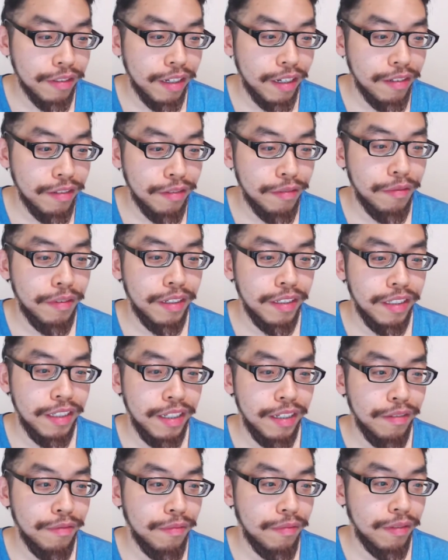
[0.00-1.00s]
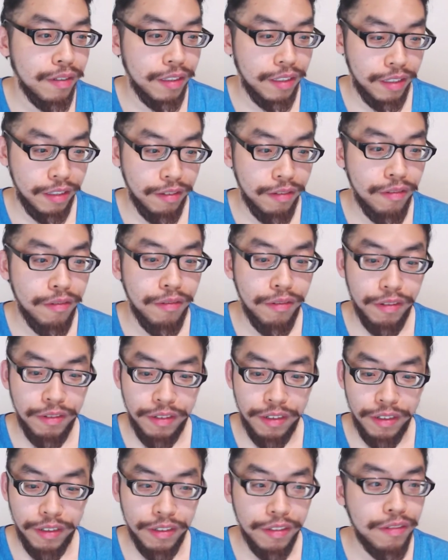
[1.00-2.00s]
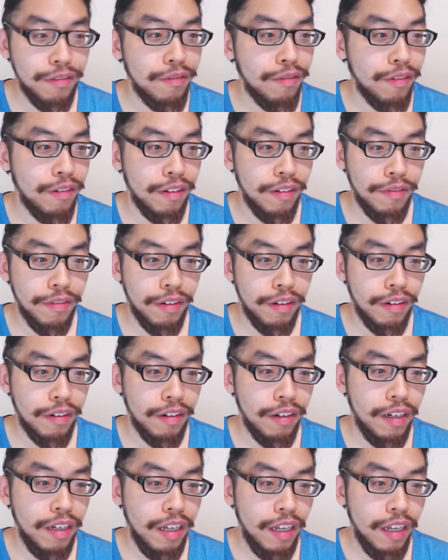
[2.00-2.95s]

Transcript: I just want to see what's the origin story of her.